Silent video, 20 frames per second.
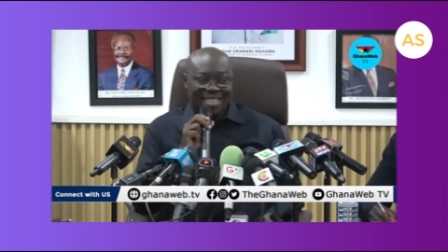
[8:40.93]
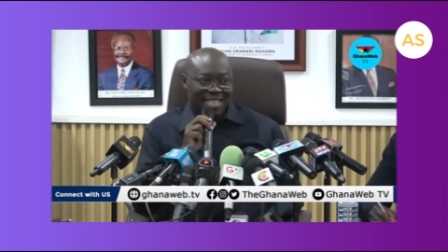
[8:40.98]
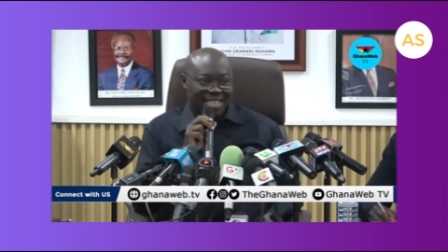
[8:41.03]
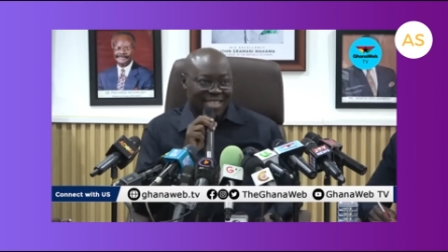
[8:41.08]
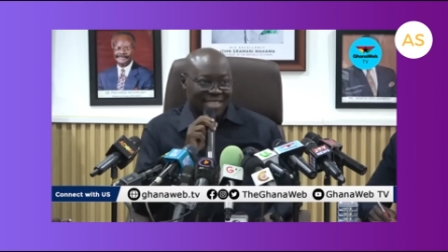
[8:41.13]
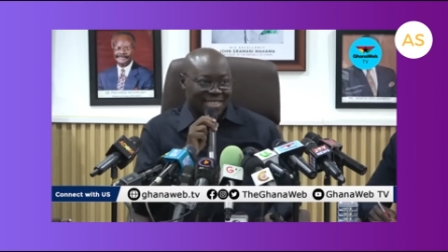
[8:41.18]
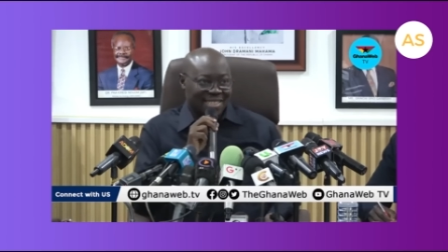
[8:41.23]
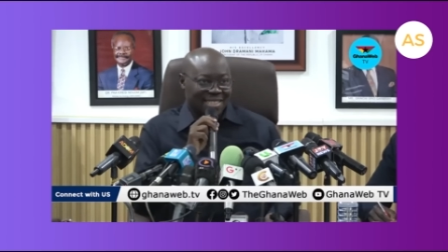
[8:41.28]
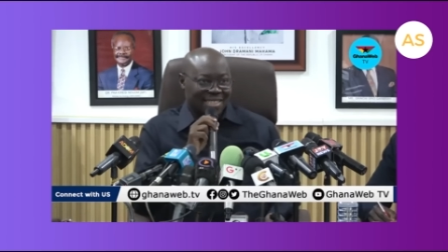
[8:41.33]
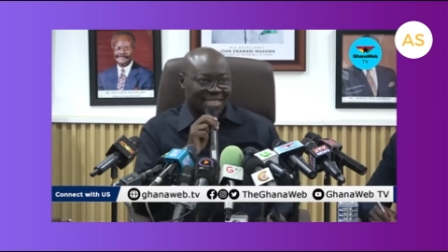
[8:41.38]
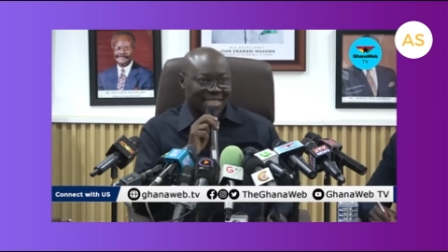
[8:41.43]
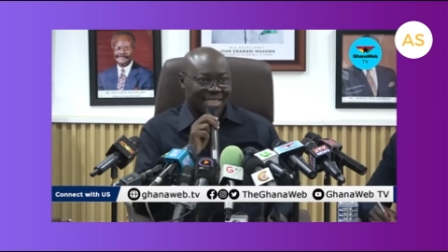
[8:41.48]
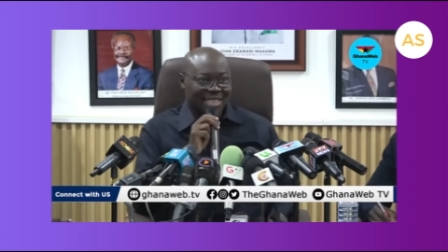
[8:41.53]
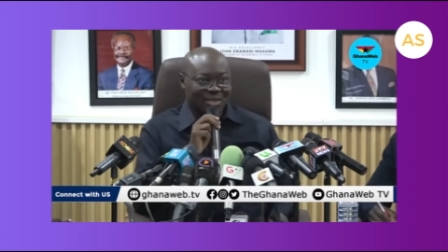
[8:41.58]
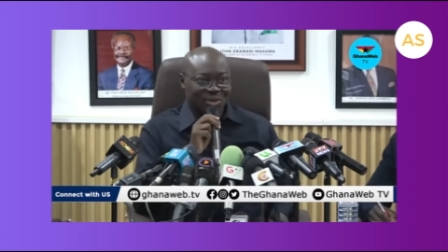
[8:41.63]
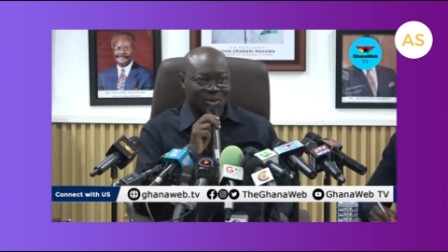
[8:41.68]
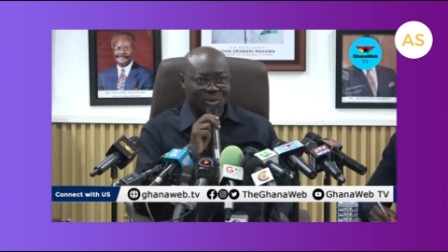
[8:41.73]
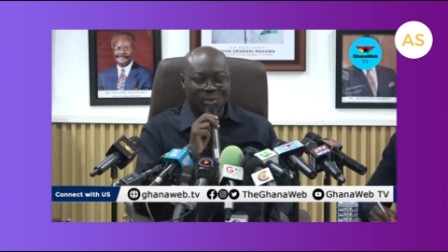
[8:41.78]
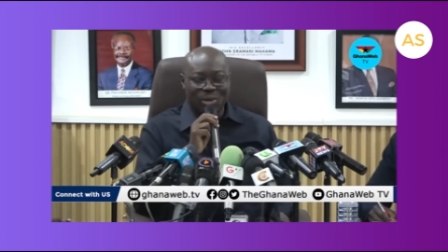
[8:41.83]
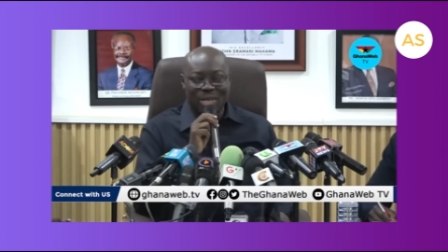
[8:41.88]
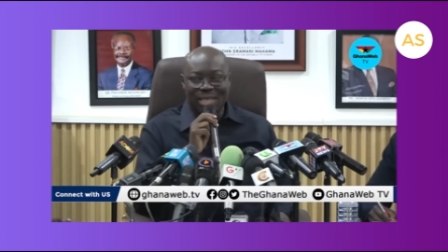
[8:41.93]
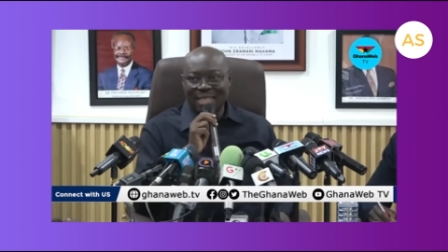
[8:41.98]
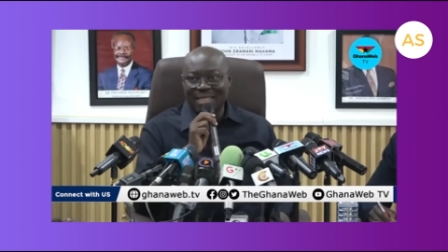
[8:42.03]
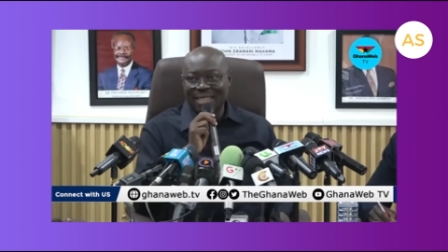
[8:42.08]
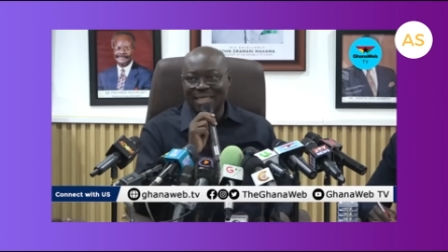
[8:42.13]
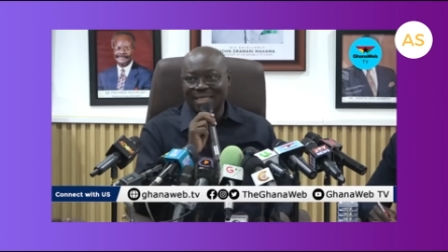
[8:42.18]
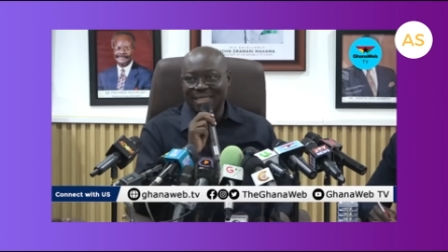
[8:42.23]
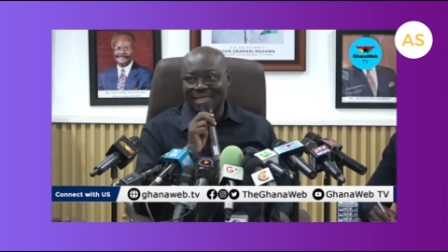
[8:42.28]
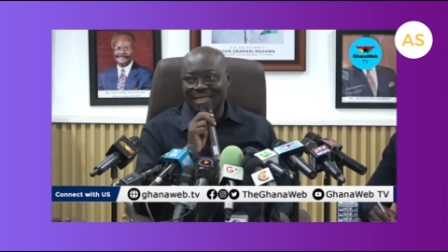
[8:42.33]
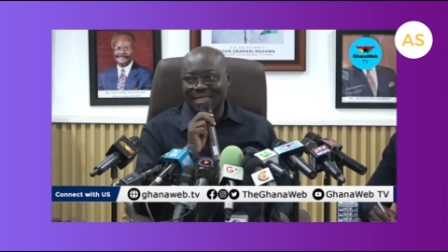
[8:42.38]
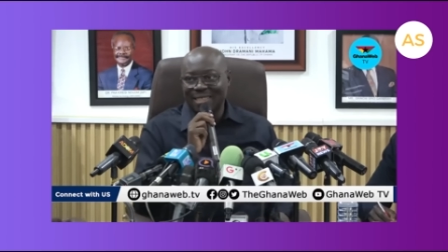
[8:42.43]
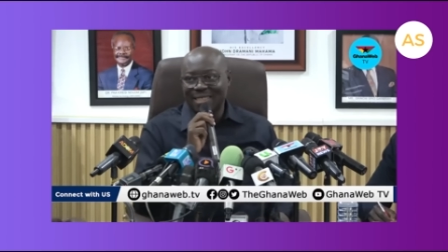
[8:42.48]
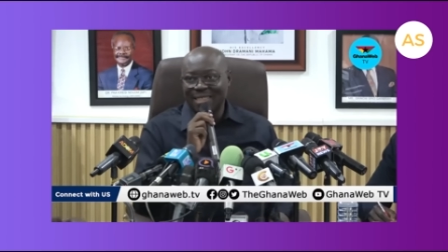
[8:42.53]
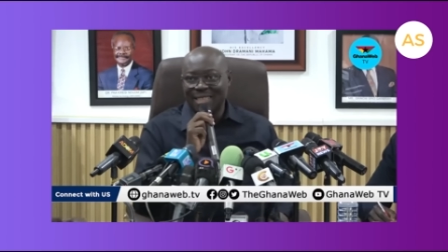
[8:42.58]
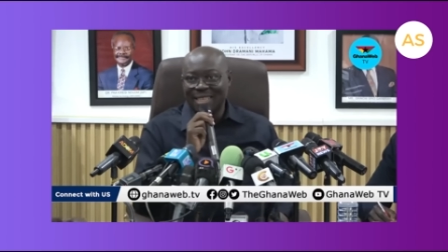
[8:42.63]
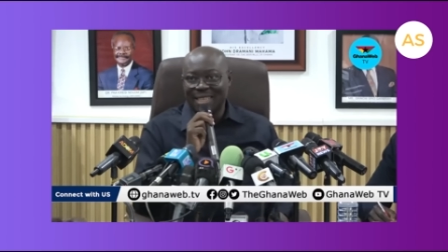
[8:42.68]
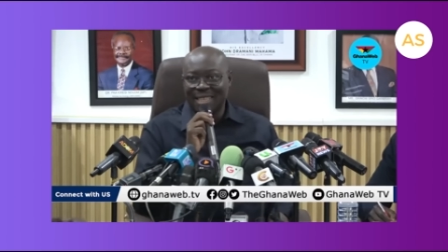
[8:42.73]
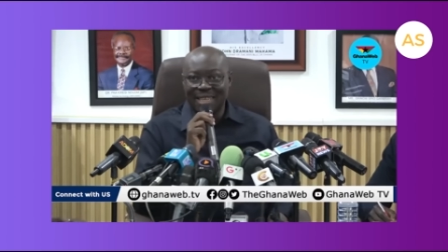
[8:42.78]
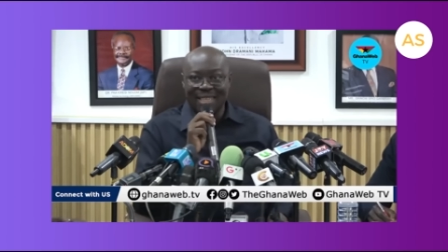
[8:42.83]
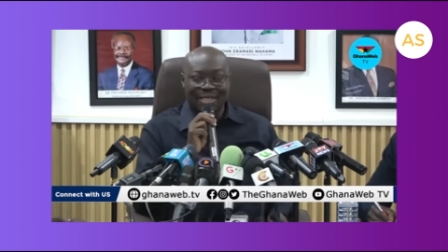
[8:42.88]
Let's get to work
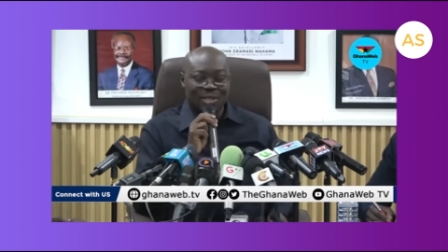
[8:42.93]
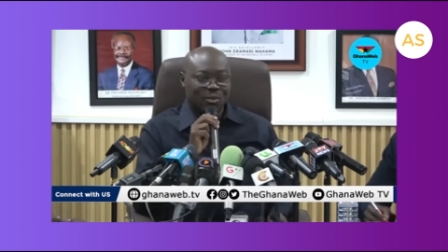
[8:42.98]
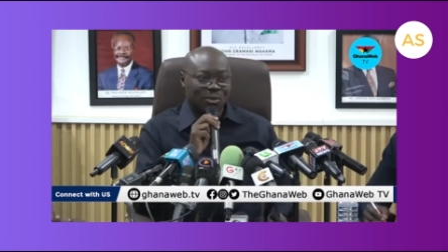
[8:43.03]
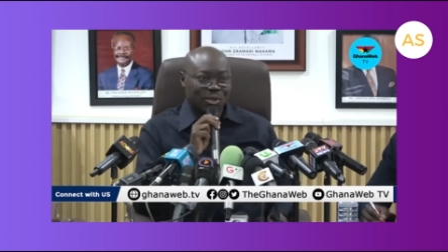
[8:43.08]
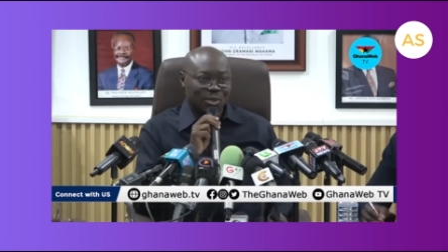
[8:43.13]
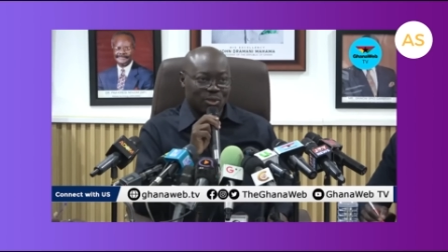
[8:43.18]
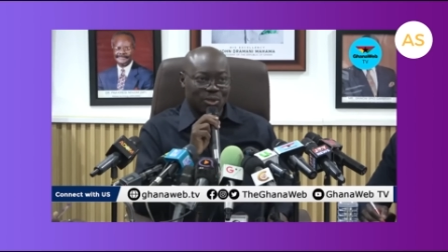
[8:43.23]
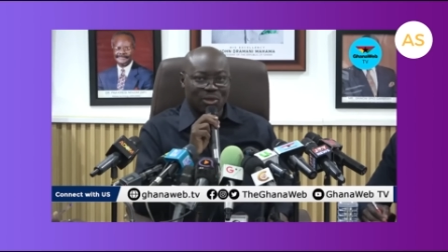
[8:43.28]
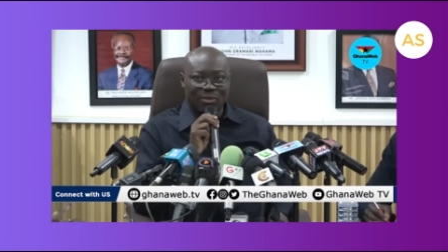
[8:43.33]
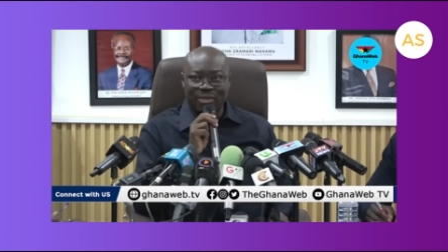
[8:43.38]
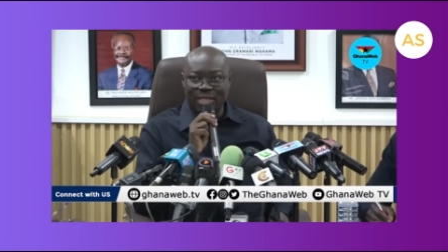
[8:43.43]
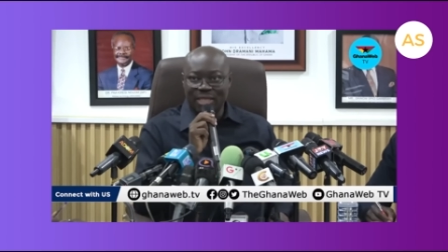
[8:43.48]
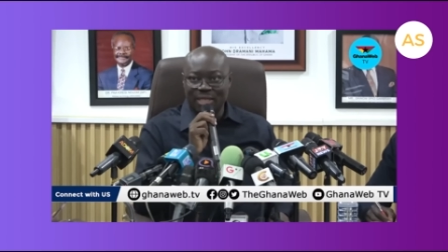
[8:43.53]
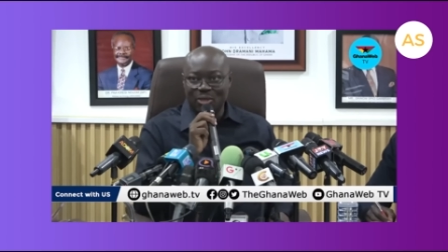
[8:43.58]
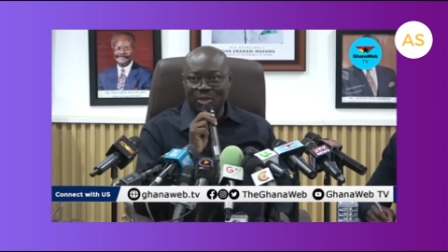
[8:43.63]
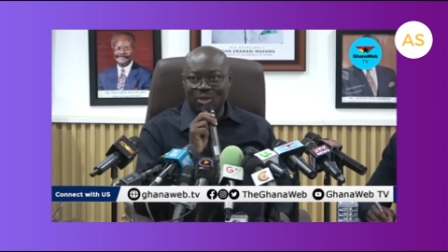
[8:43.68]
and let's resolve the